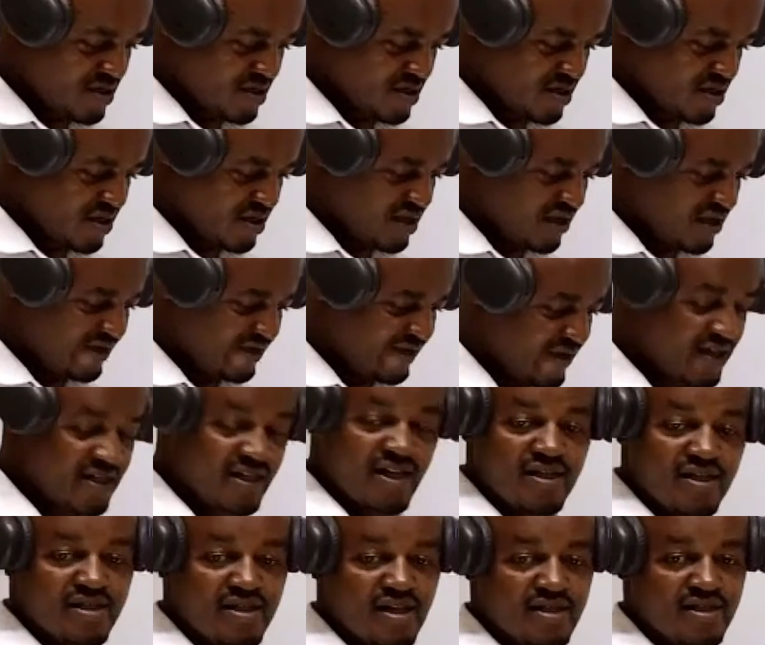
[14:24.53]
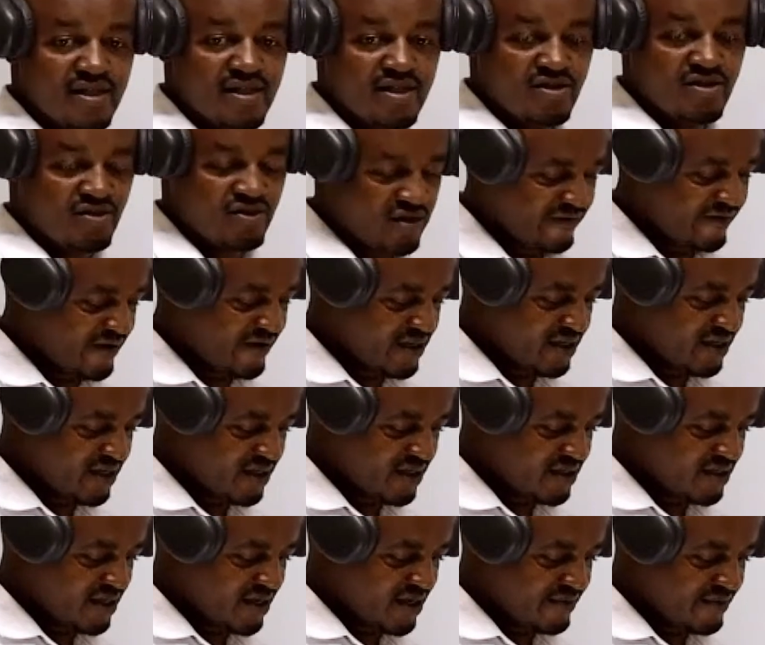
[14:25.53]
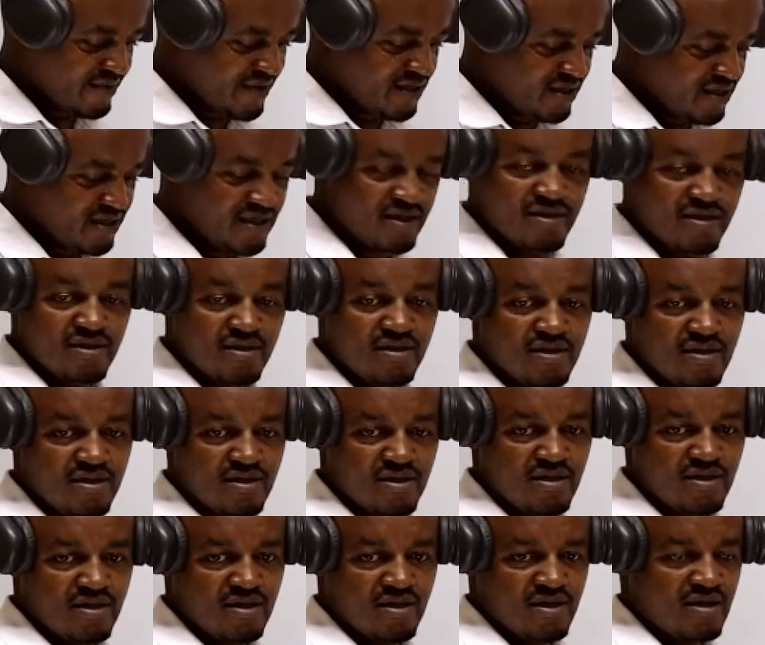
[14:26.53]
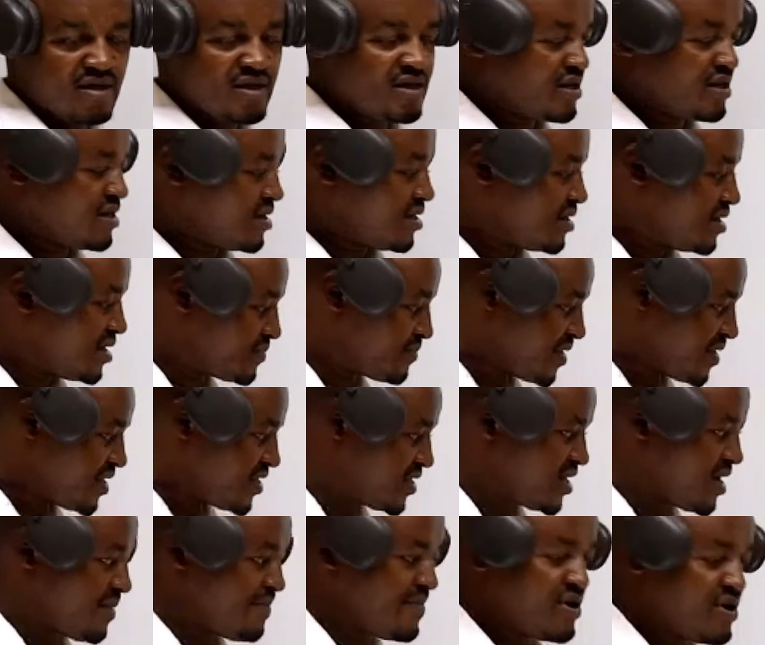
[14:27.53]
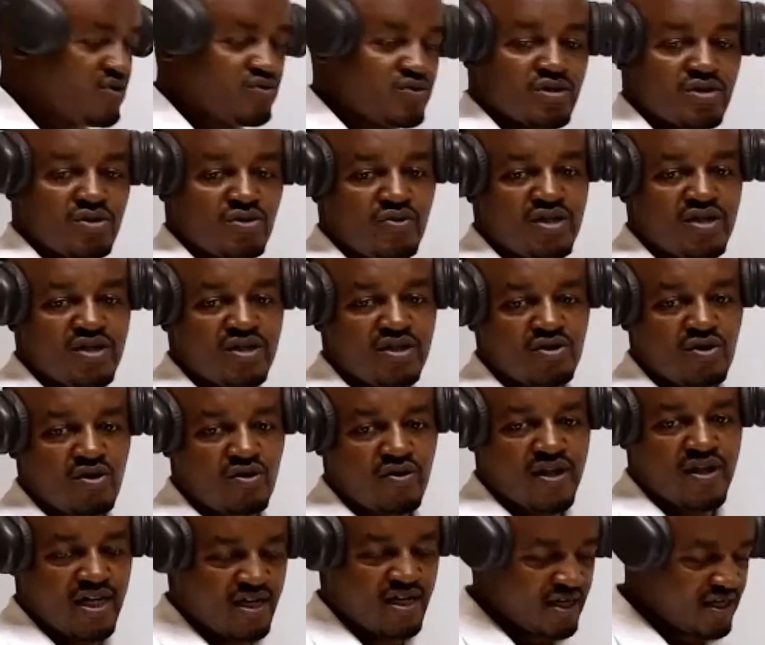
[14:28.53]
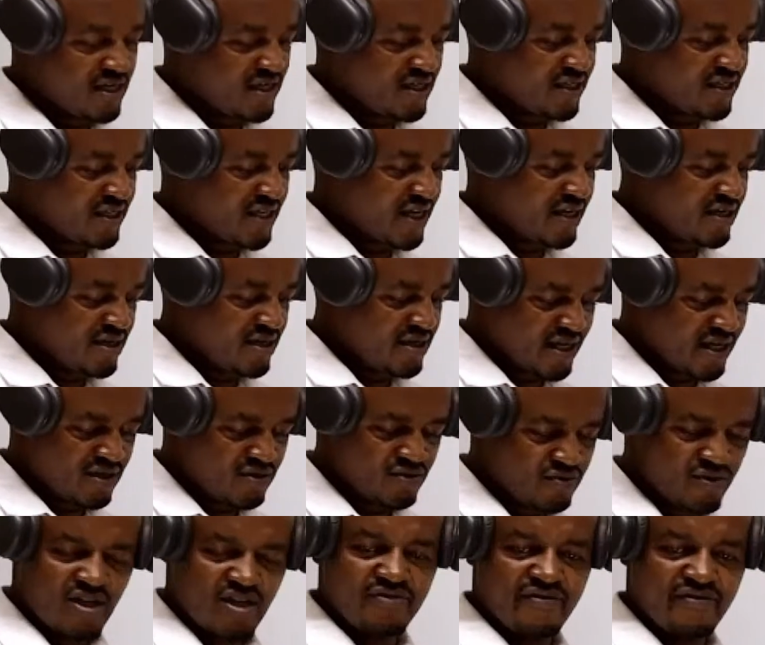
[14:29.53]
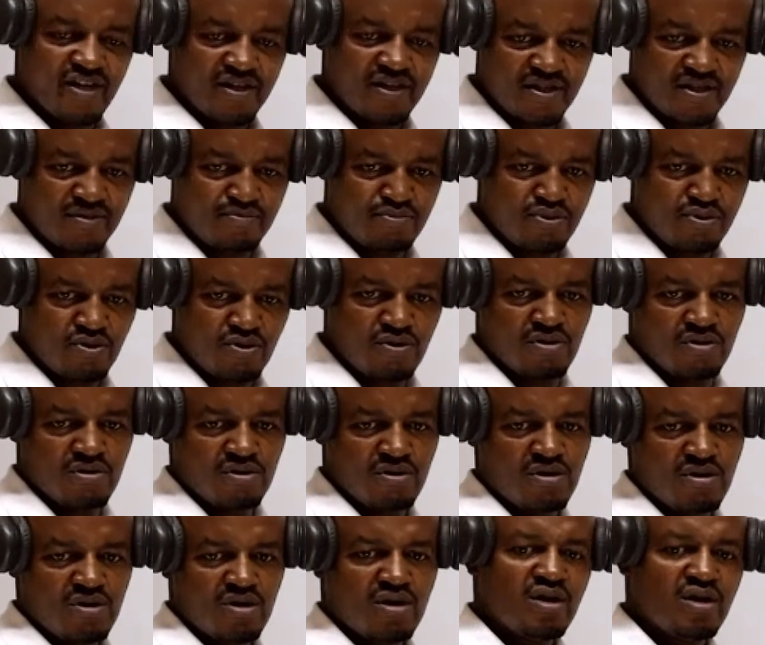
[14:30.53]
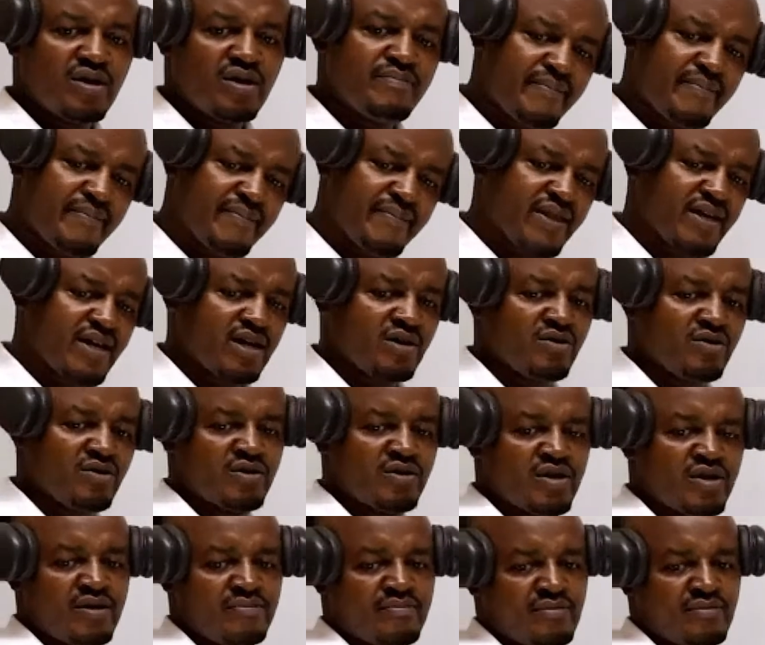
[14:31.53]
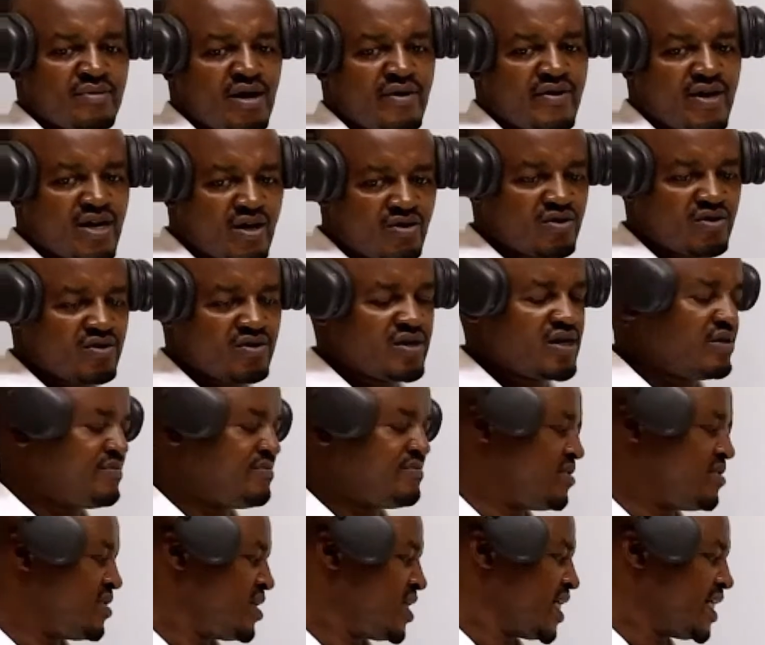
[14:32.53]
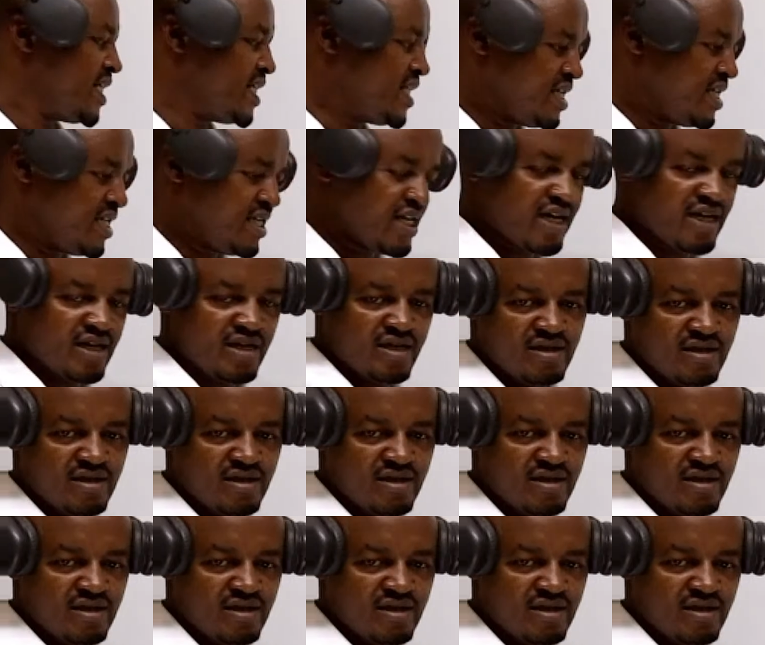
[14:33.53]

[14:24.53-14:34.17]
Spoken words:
Deferred tax asset or deferred tax liability? This particular amount, which is on the credit side, that one is very simple. Remember the acronym, our acronym DIRA.